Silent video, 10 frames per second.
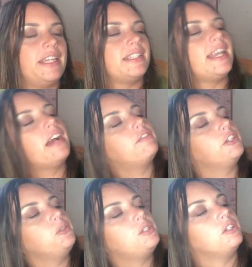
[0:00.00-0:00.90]
a snack for
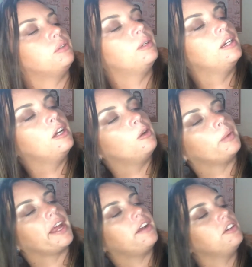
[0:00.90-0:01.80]
you too. When
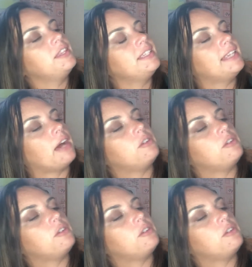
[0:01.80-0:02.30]
I heard the sound